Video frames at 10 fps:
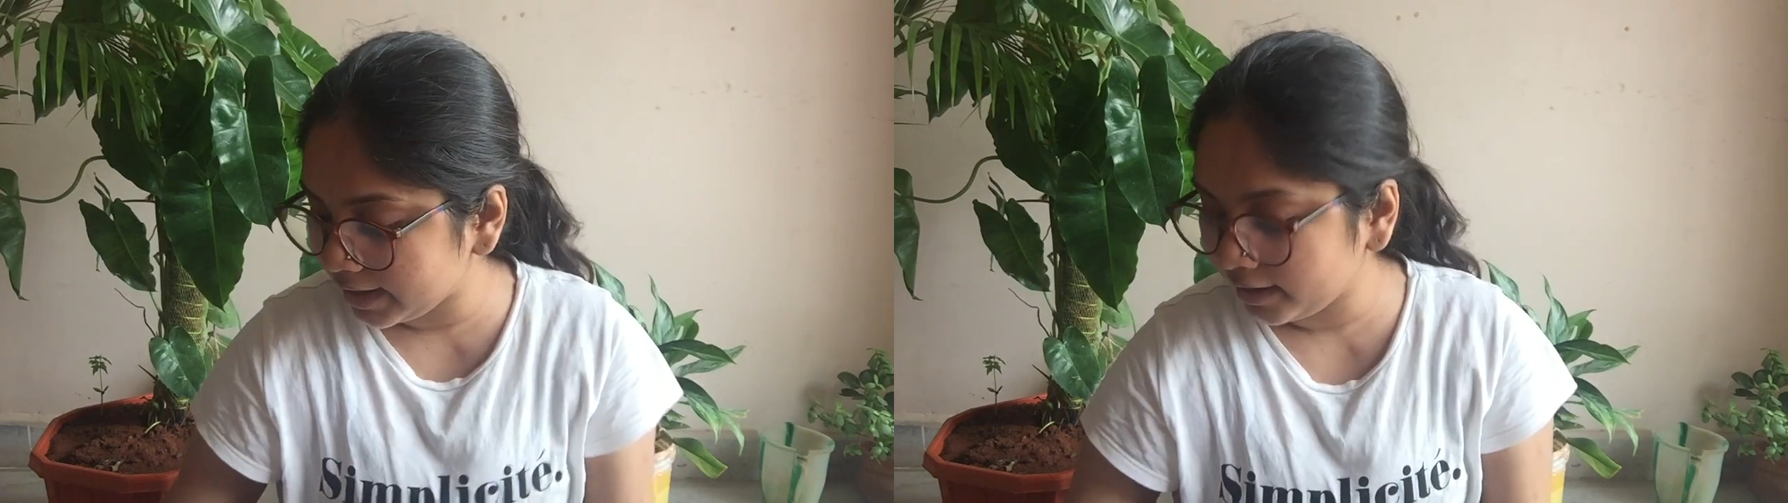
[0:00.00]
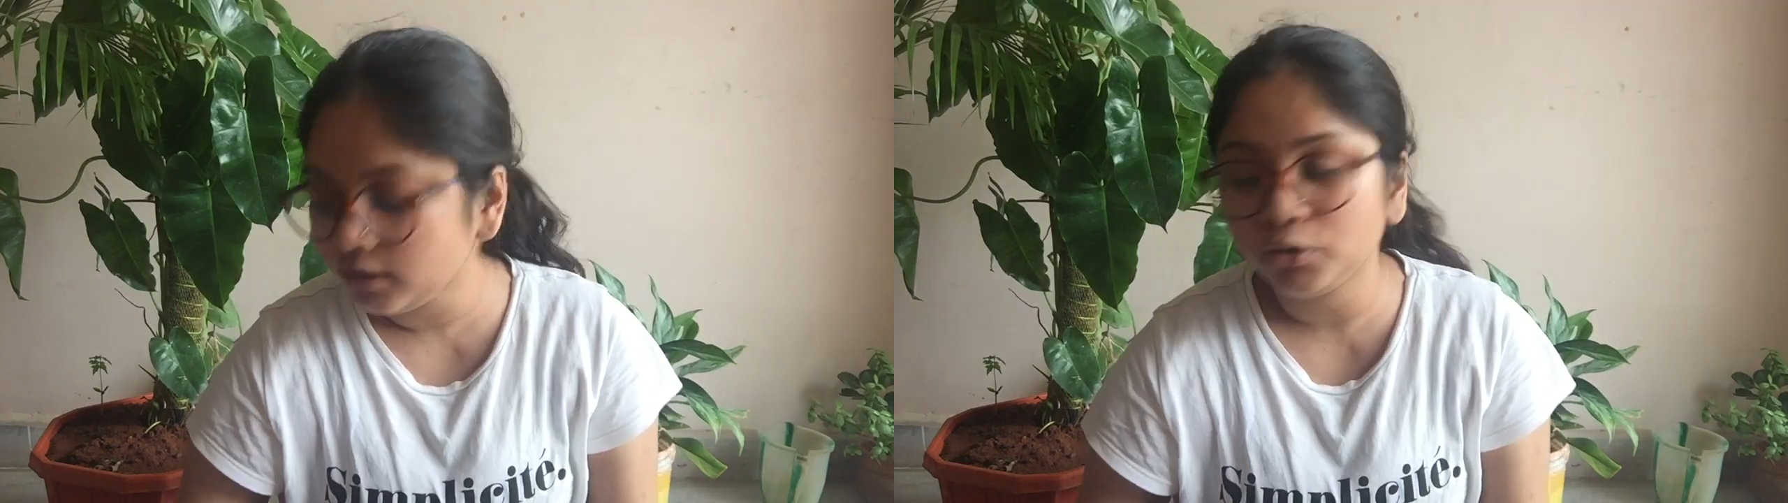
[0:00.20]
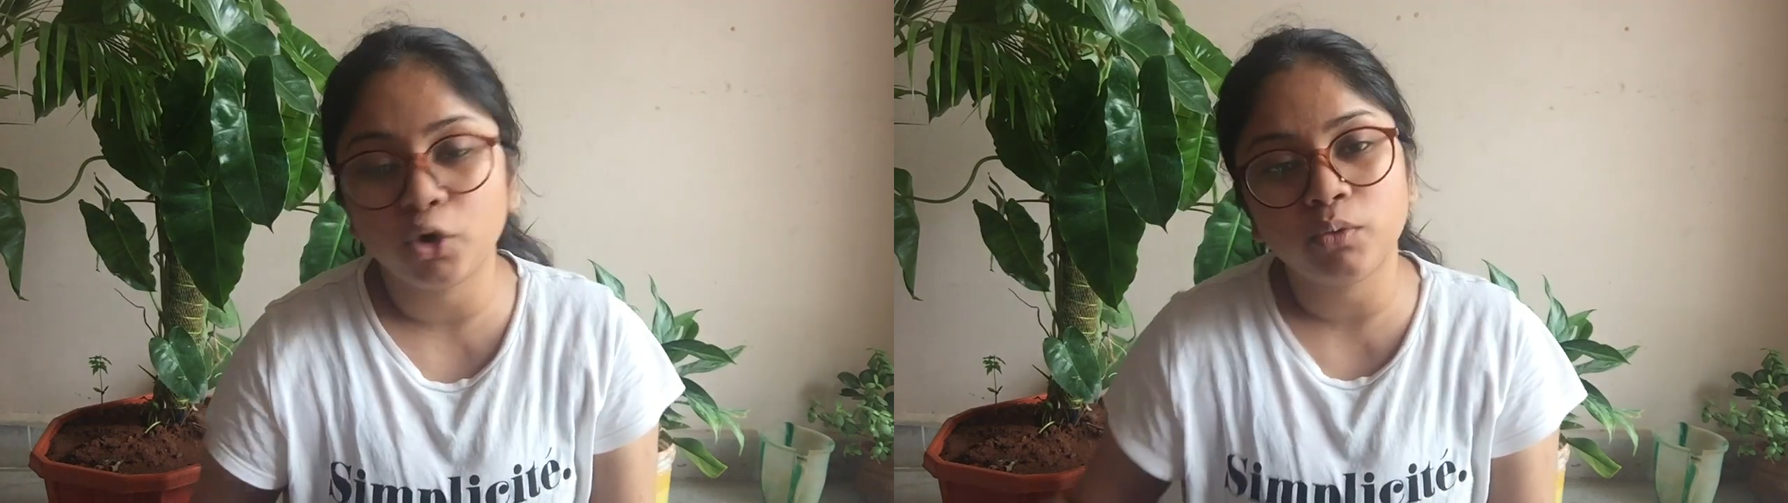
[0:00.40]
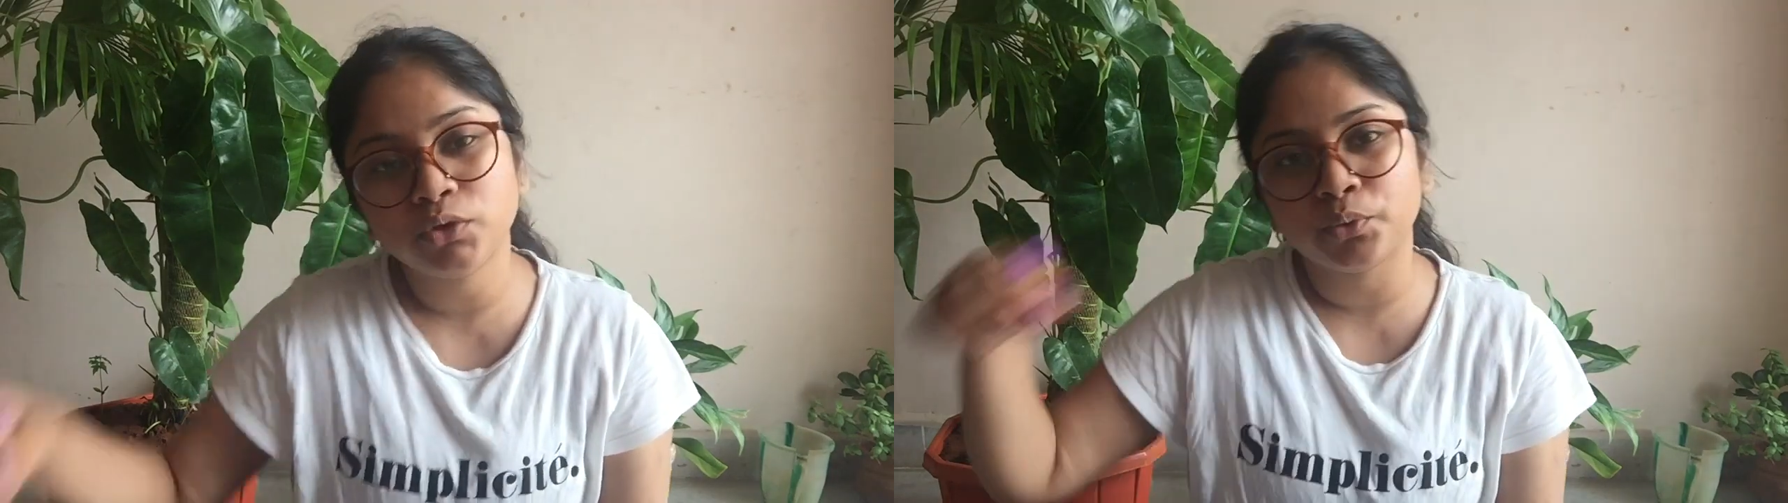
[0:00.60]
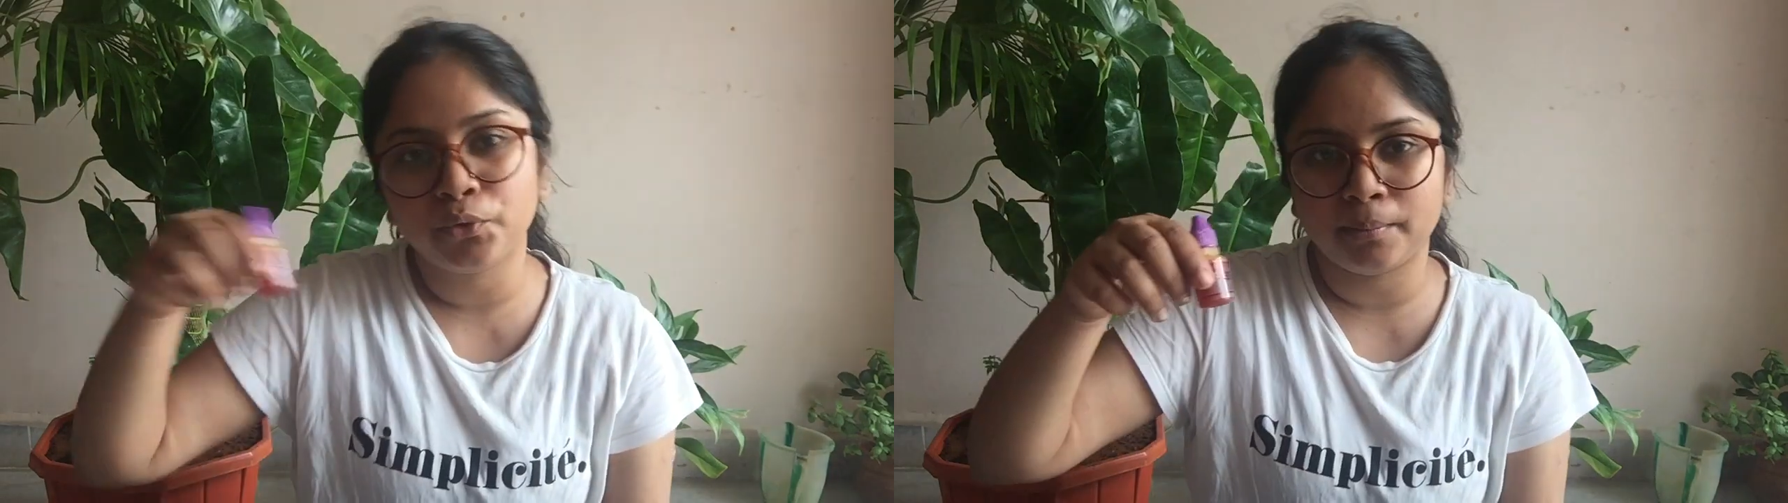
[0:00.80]
end go
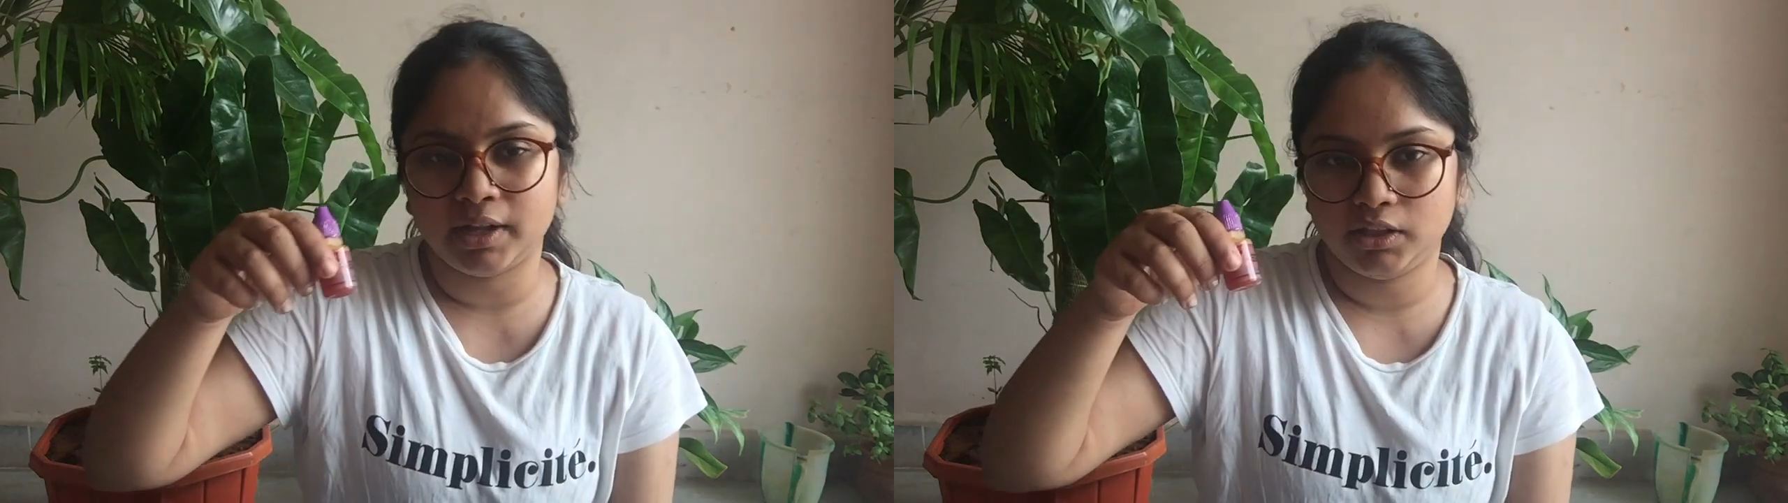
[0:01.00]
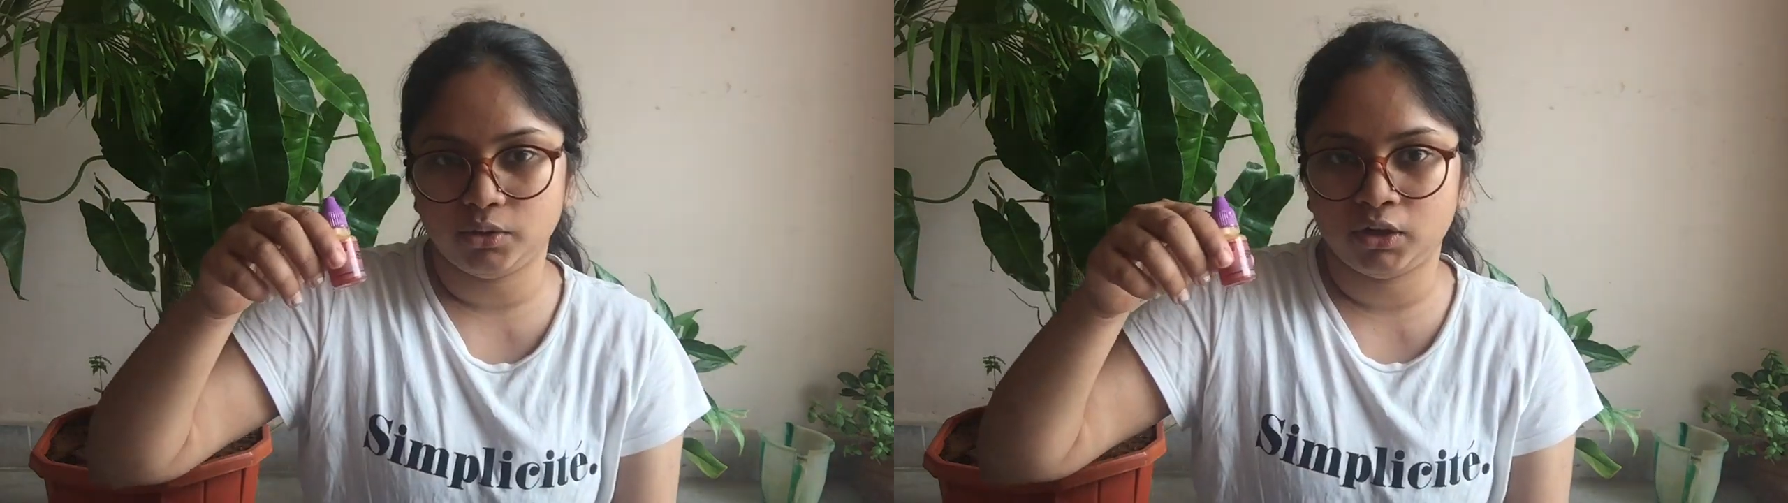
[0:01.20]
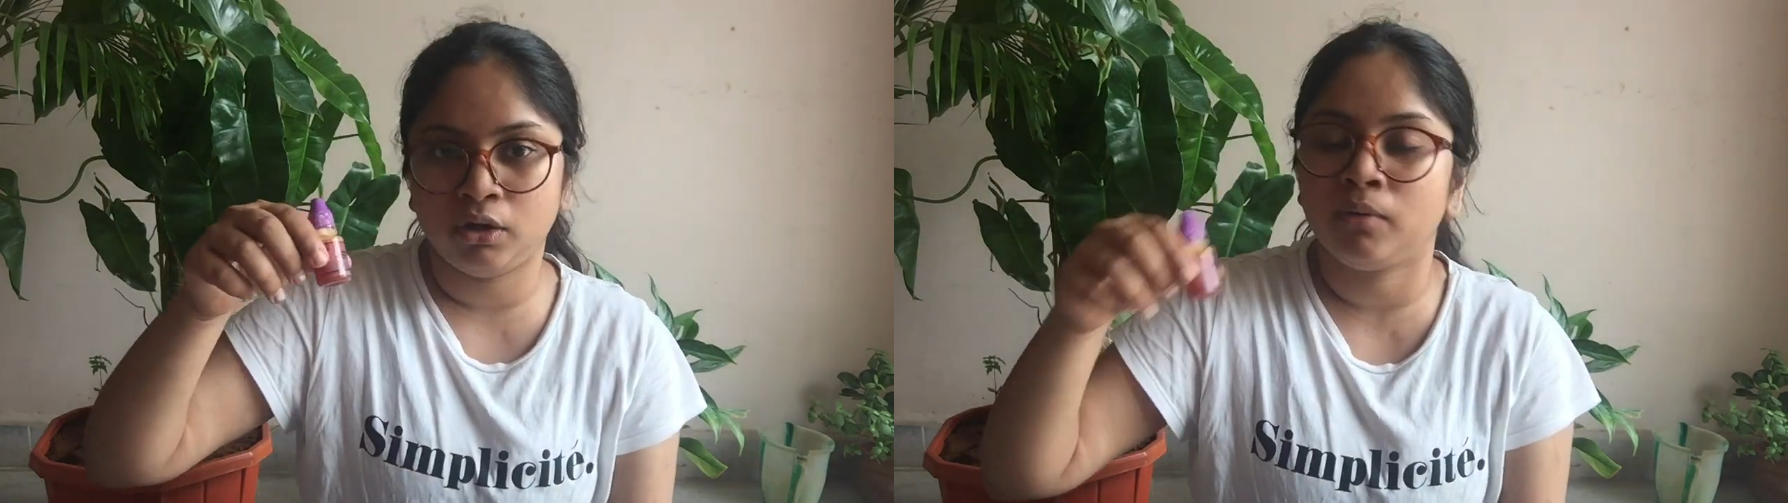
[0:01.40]
with kumkumadi oil.